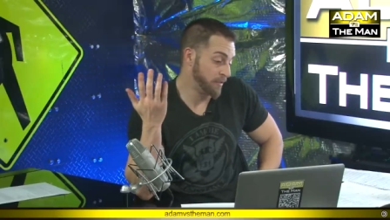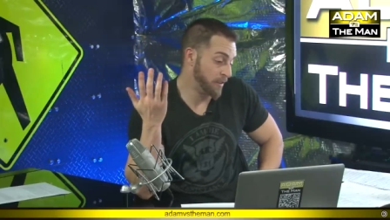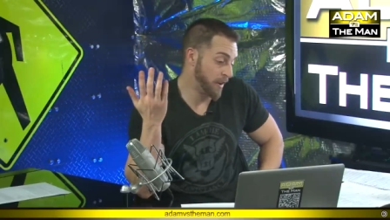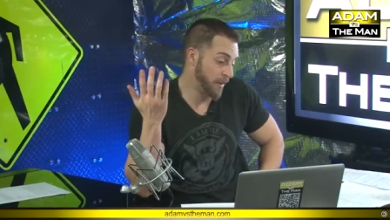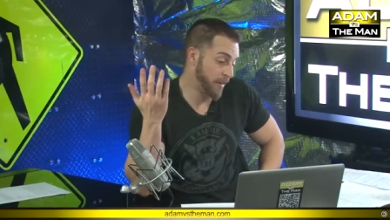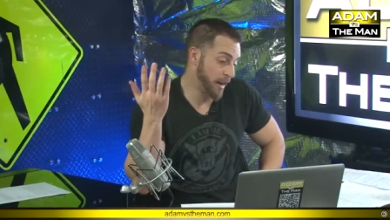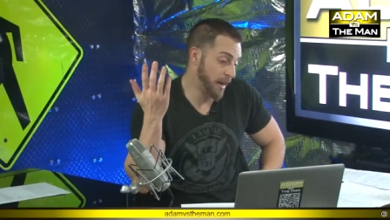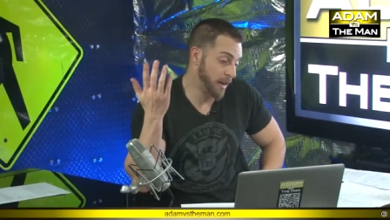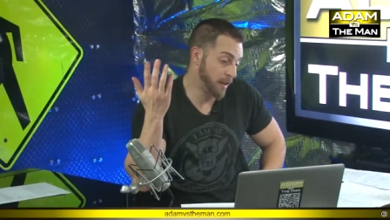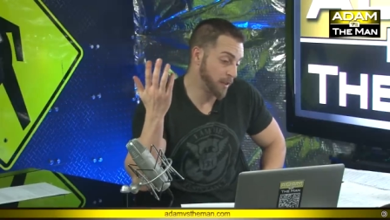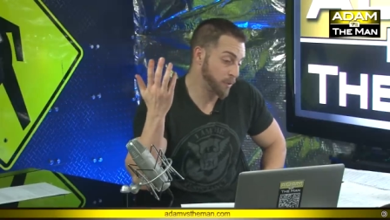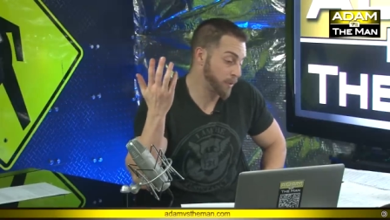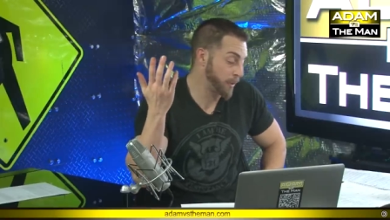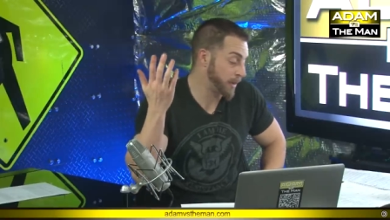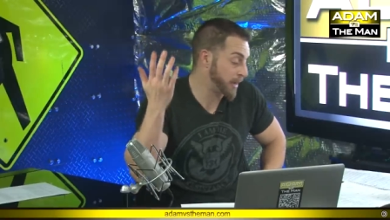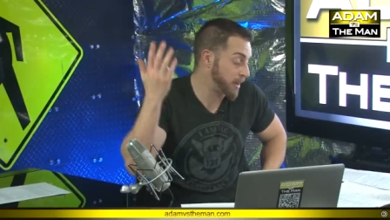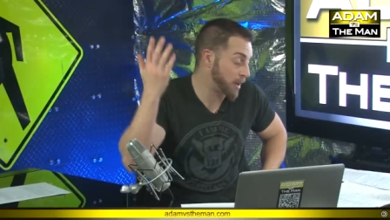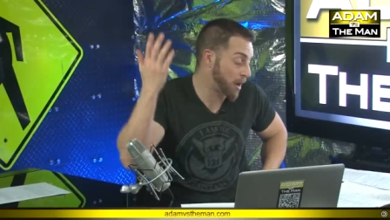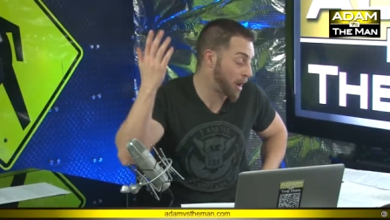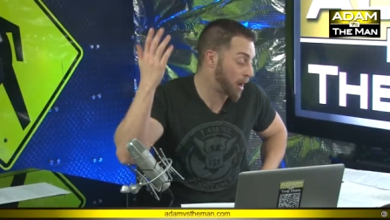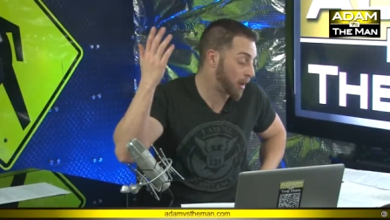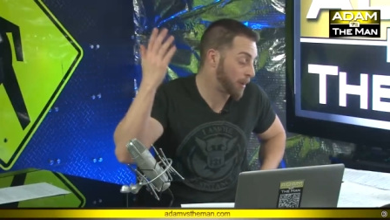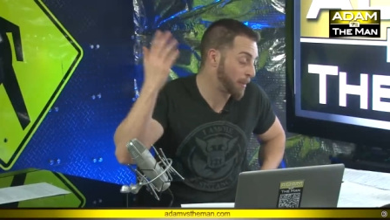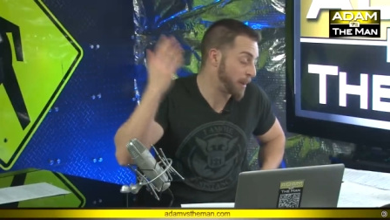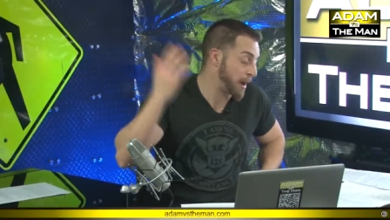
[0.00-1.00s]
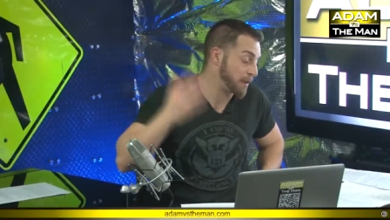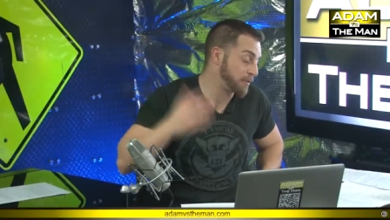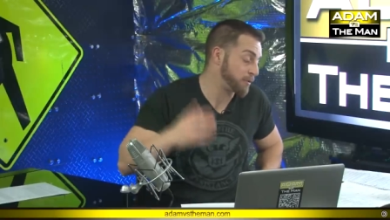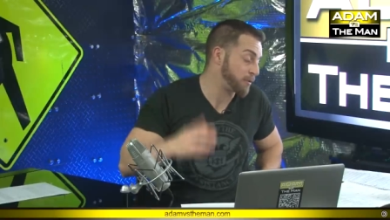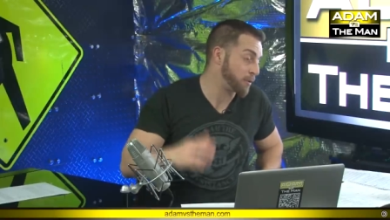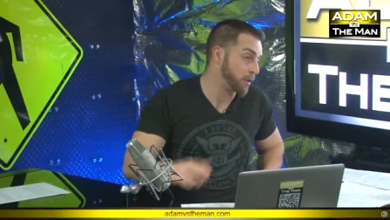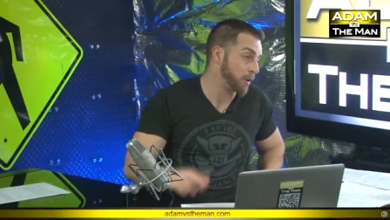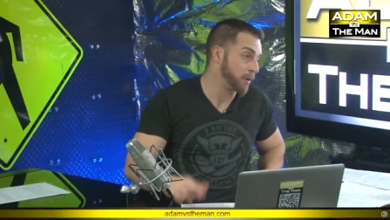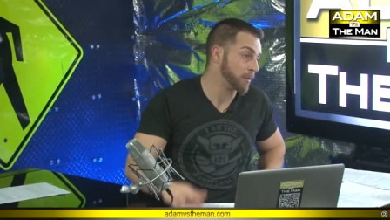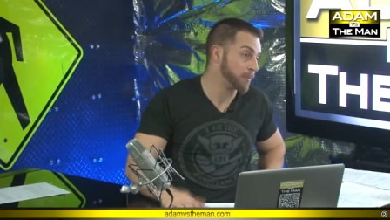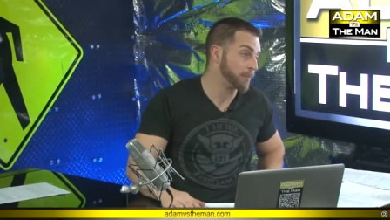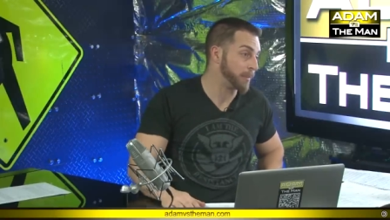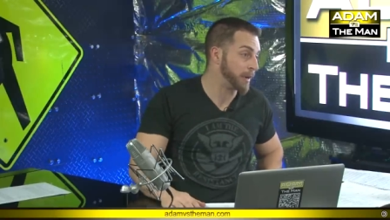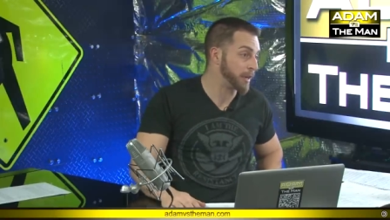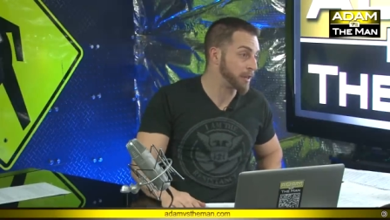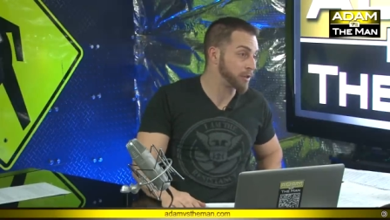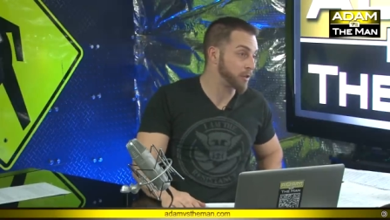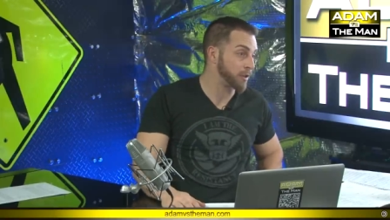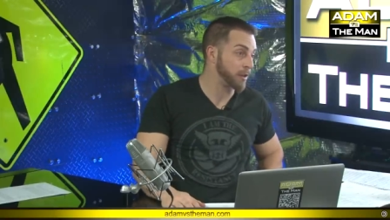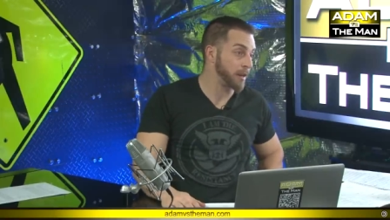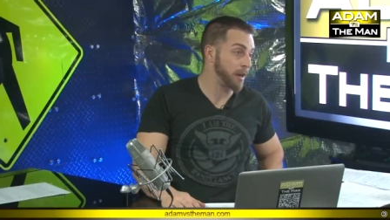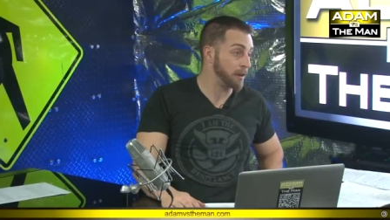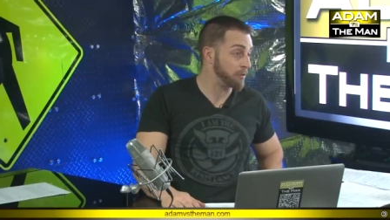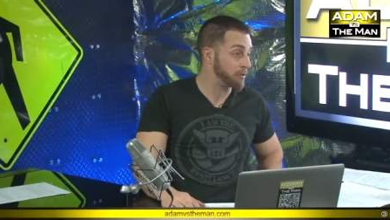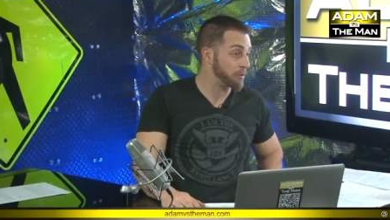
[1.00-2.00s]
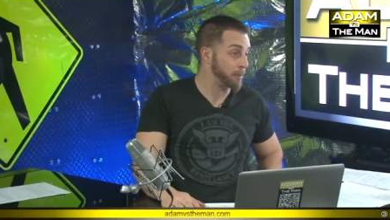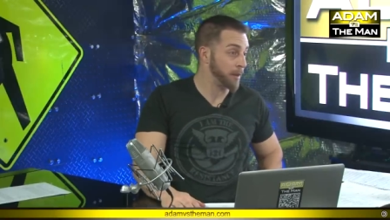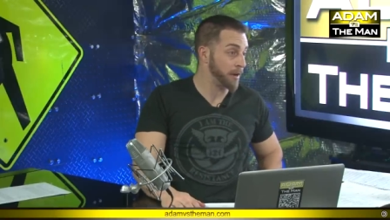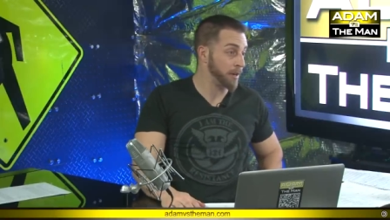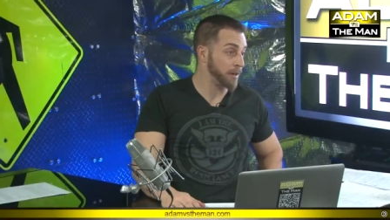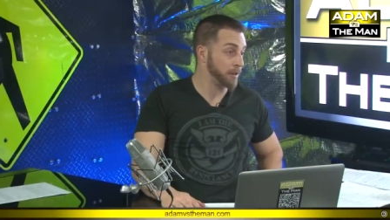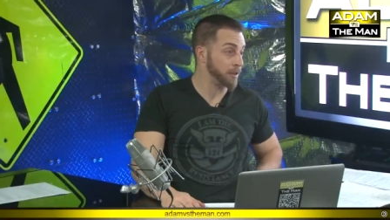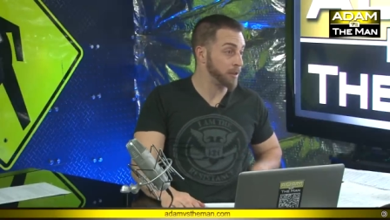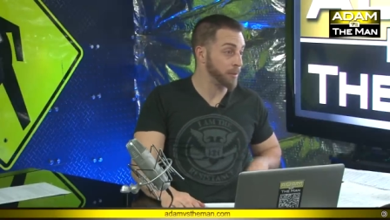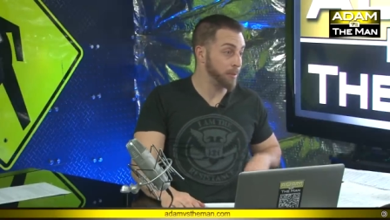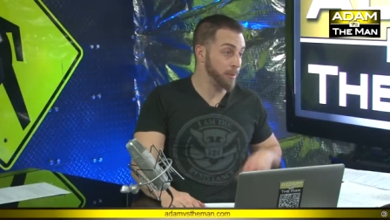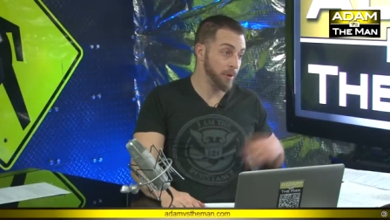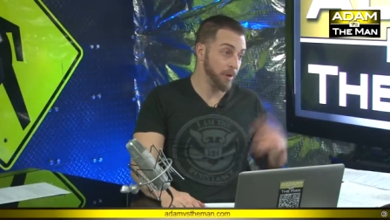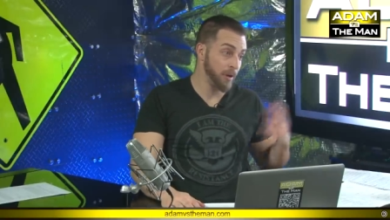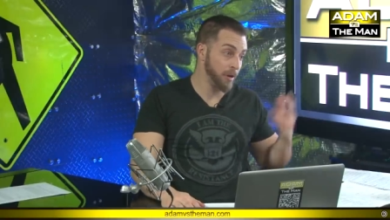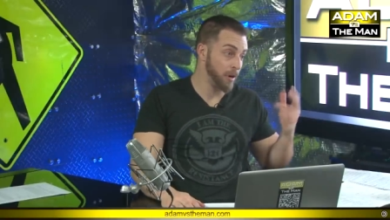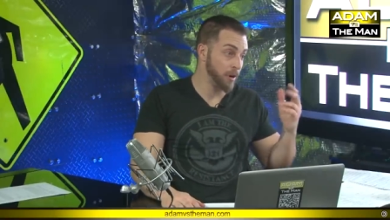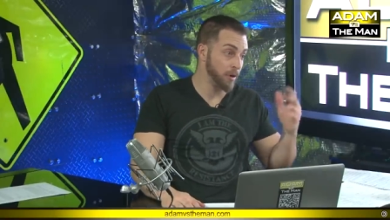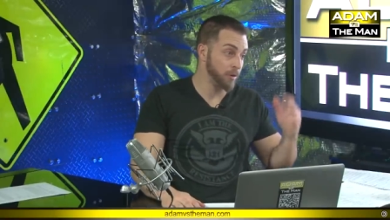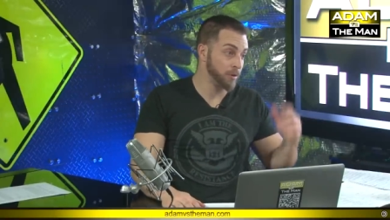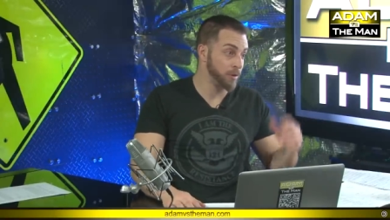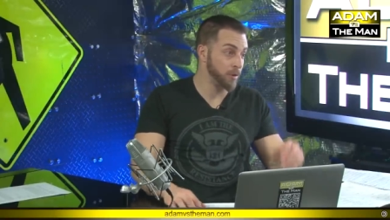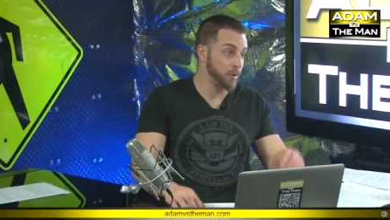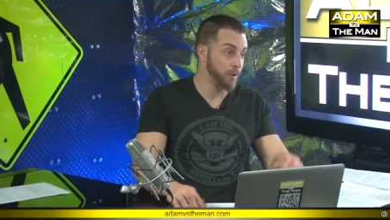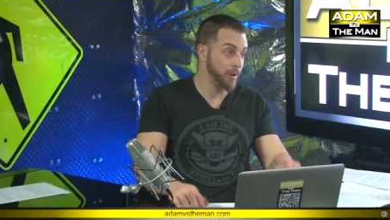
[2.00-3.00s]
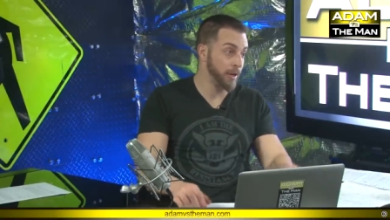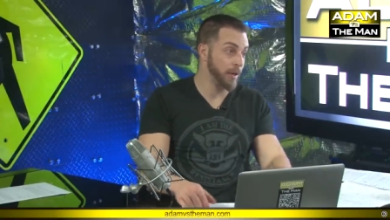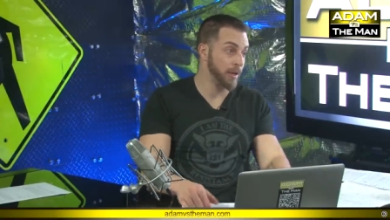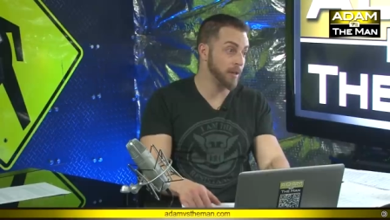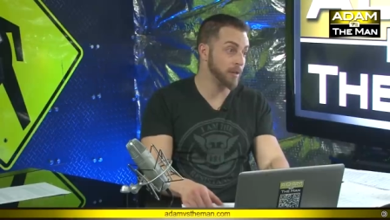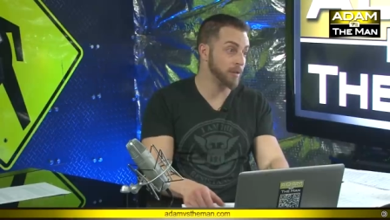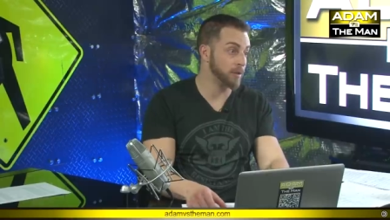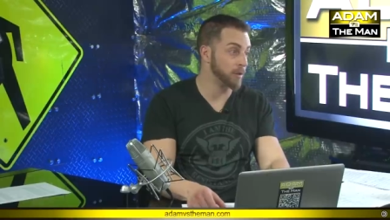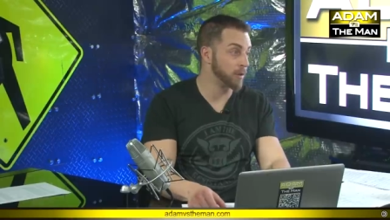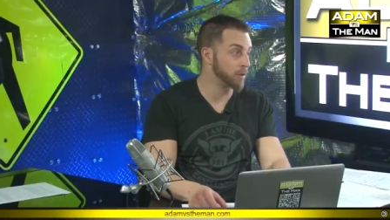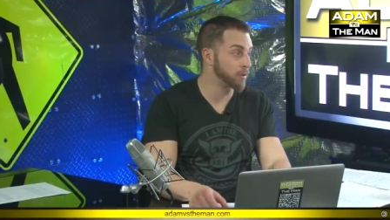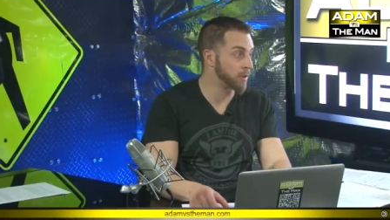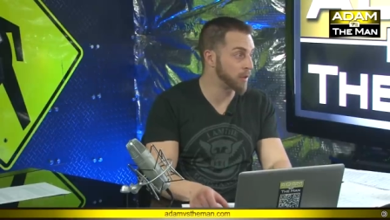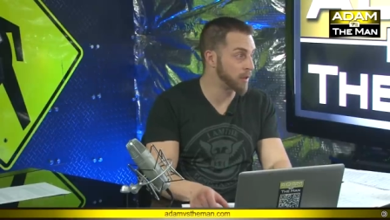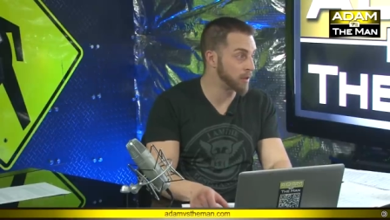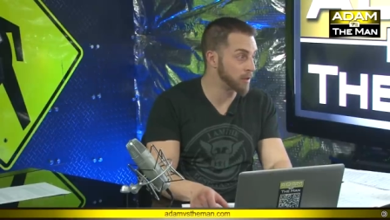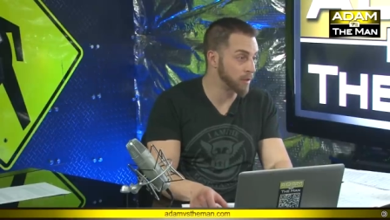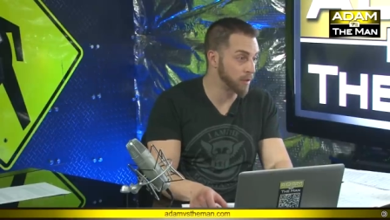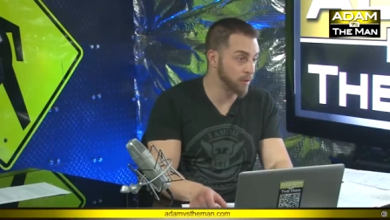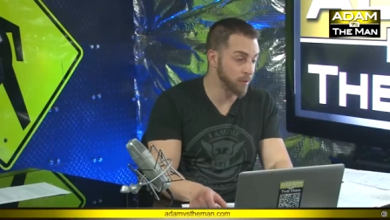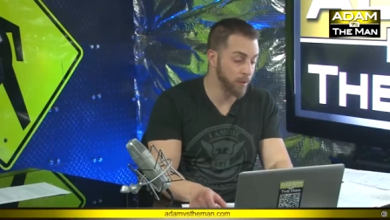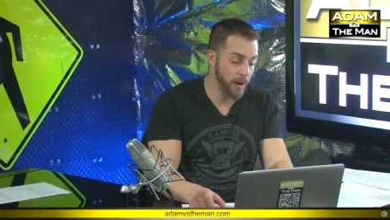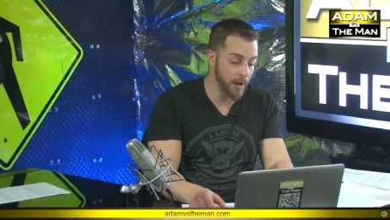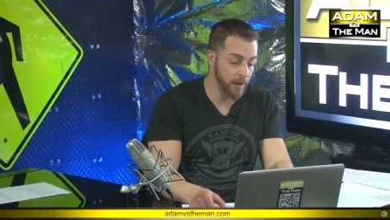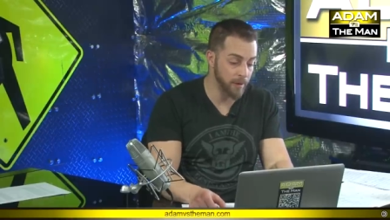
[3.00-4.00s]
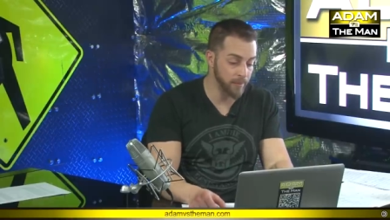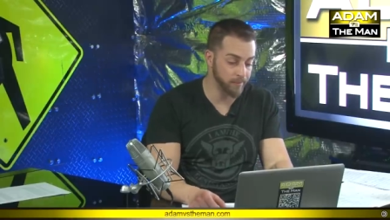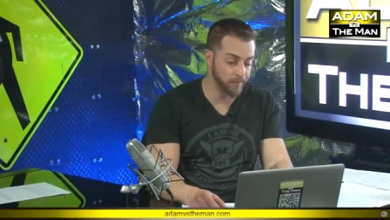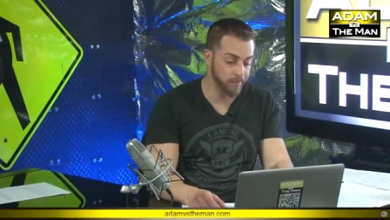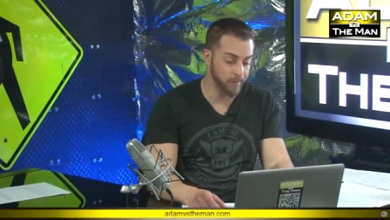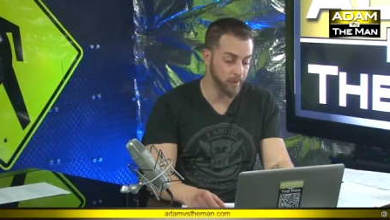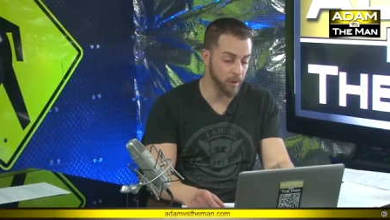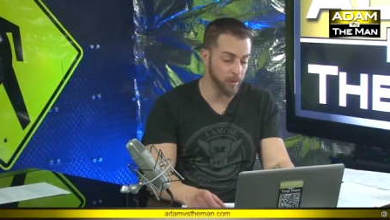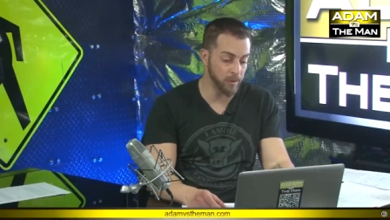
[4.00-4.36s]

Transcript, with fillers: if nothing else, we can call him out for it. Make sure that everybody in his community knows who he is, knows that he's a threat,